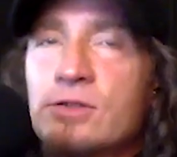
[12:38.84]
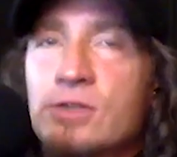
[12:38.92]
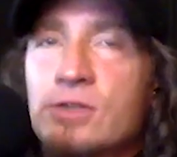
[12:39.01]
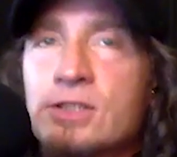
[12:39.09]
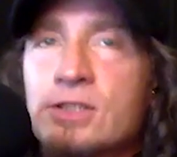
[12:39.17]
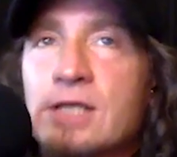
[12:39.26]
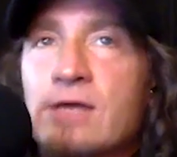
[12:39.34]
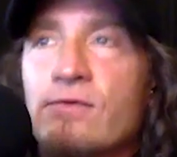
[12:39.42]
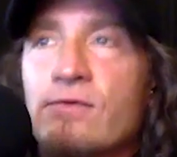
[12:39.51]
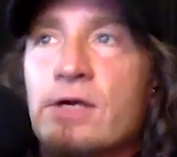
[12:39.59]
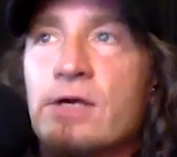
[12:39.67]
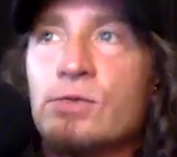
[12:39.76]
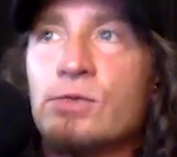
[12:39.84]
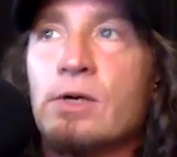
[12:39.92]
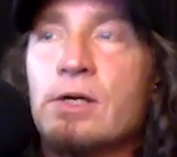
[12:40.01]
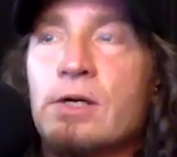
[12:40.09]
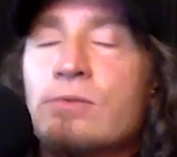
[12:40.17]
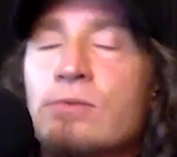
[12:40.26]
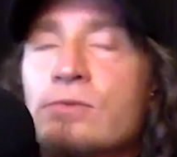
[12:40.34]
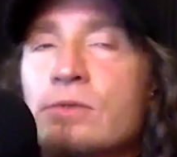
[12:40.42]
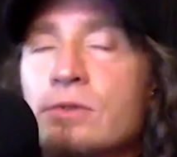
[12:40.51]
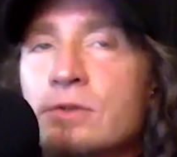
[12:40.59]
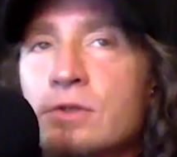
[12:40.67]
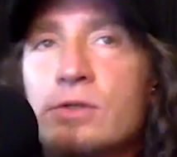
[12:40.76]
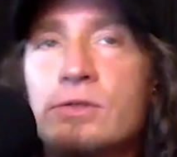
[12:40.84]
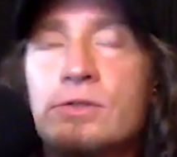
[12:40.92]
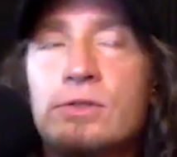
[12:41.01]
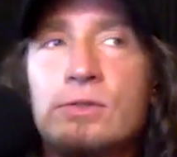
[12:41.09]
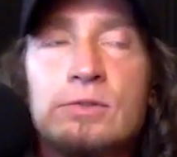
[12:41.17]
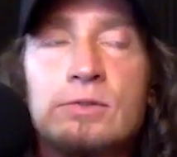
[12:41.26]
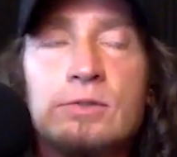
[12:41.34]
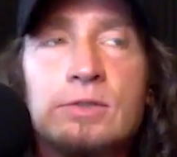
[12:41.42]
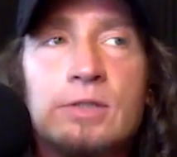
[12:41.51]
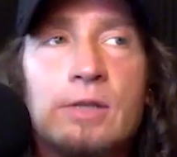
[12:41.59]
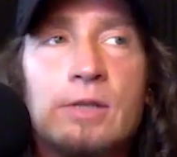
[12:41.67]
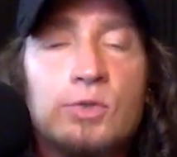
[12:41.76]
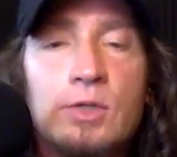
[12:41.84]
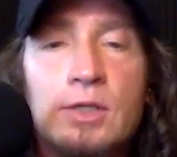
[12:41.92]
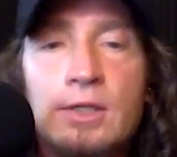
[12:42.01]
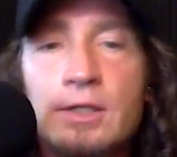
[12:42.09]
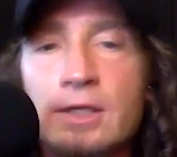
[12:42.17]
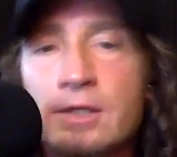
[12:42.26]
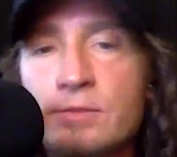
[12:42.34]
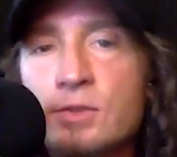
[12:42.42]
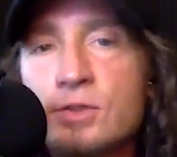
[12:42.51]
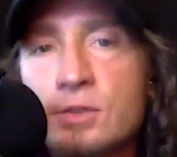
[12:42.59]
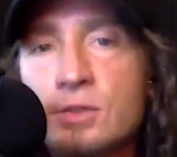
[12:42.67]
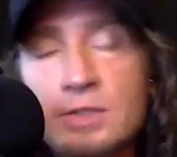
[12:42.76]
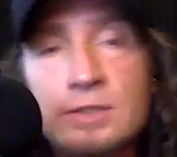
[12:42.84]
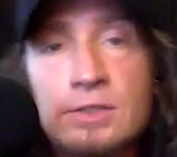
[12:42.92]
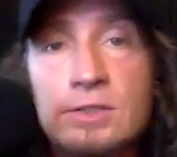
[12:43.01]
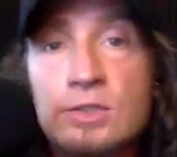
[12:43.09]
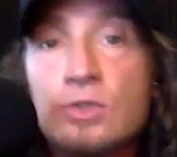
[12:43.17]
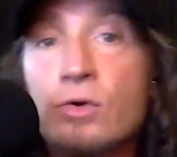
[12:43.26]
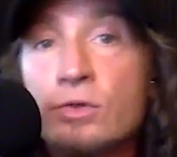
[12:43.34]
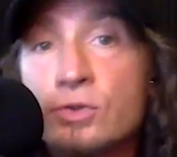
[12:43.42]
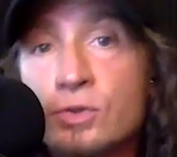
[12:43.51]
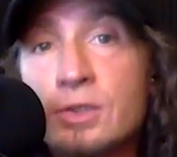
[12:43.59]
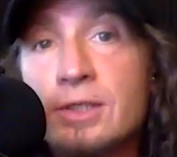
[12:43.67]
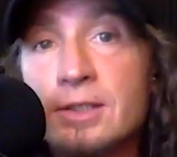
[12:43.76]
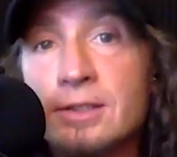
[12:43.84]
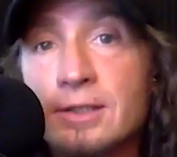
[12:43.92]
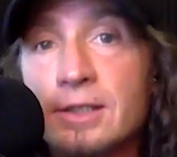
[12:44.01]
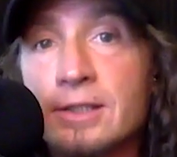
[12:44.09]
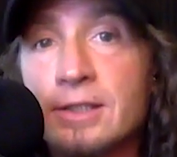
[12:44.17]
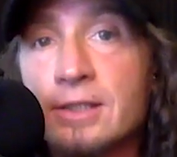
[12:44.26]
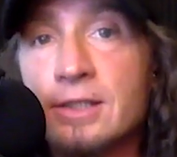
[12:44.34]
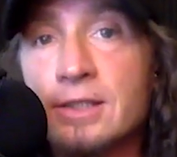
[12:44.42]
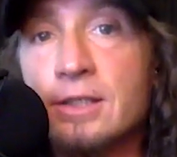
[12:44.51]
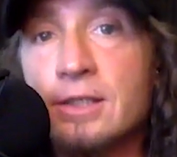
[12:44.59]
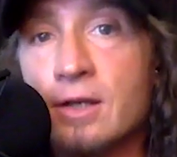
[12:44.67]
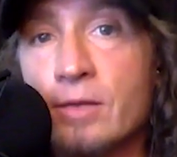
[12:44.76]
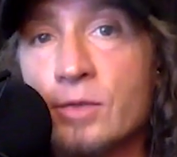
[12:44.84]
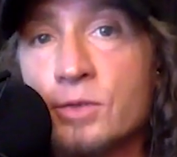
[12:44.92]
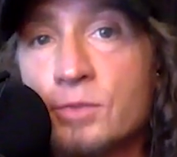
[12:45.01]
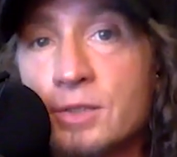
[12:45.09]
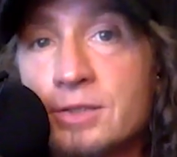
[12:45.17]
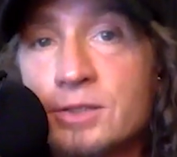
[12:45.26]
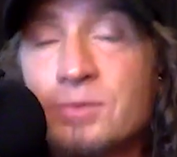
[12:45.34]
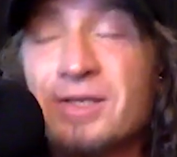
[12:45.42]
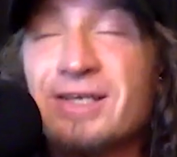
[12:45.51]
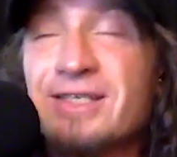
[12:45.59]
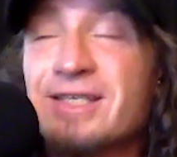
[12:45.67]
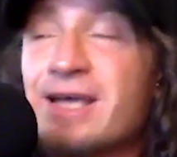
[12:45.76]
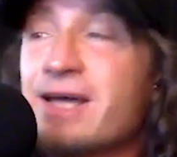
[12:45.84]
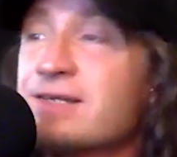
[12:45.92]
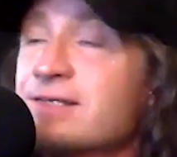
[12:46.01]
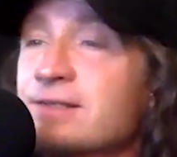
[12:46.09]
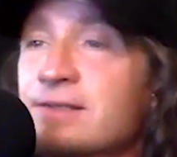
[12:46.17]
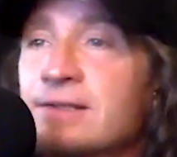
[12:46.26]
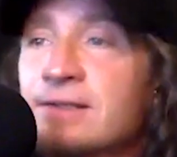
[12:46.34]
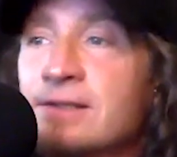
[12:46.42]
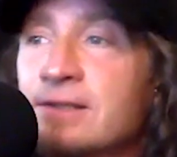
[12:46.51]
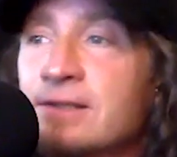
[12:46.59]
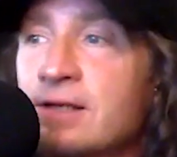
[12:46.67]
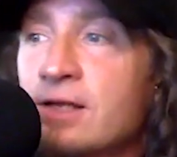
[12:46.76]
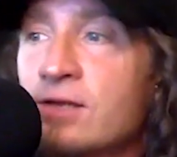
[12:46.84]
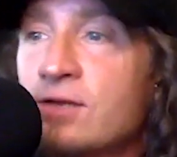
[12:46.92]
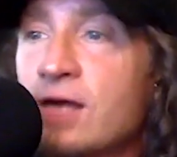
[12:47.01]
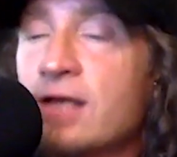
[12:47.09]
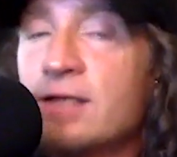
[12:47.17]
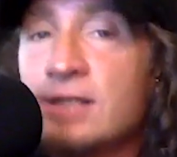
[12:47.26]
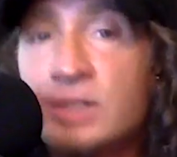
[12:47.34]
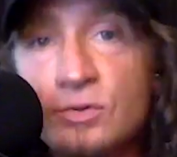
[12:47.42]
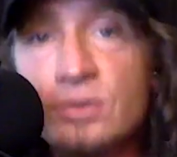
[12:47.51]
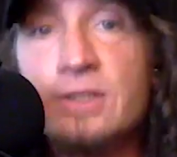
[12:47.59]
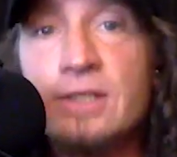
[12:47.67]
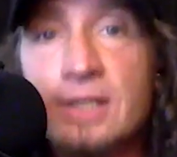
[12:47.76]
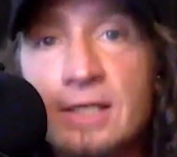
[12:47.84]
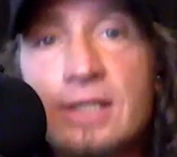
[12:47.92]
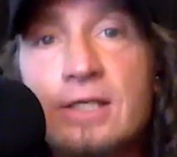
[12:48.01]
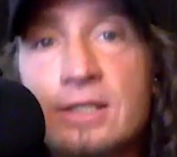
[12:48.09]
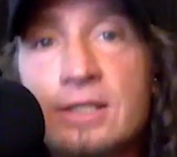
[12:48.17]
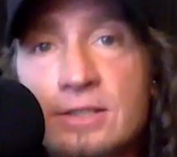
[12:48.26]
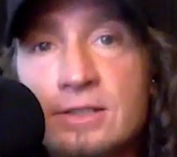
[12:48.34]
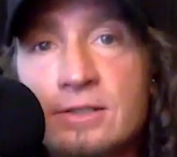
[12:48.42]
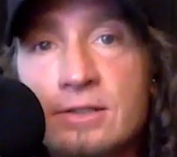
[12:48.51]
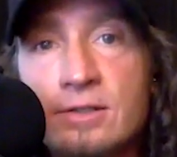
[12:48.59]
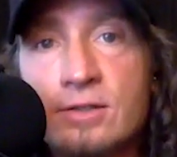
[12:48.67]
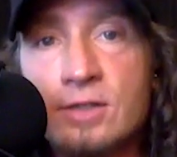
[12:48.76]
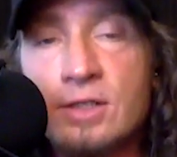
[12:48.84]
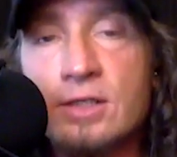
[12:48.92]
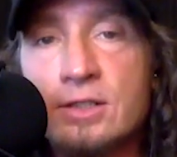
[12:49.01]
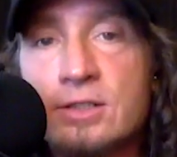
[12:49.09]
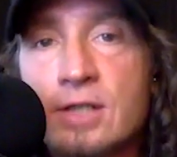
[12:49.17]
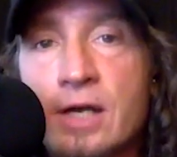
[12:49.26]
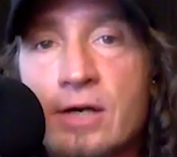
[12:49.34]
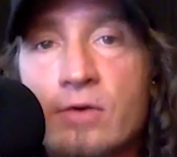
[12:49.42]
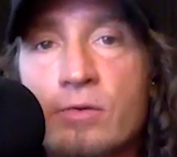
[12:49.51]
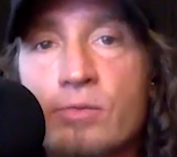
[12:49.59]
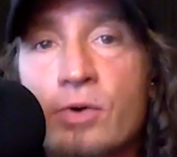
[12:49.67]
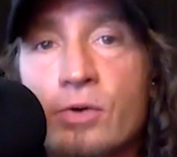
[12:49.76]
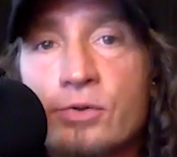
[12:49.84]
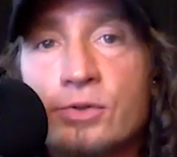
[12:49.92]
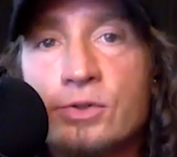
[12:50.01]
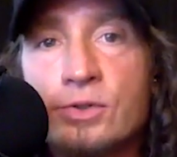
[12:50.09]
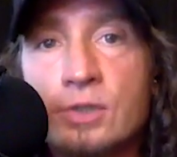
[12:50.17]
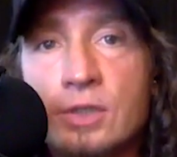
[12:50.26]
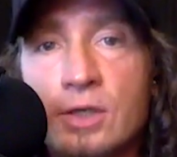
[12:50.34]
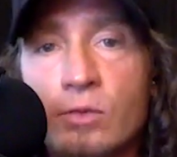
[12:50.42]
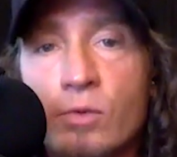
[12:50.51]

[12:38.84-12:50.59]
Just that phrase, when I learned to stop treating it like a music business and started treating it like an e-commerce business, because that that literally is the entire approach here.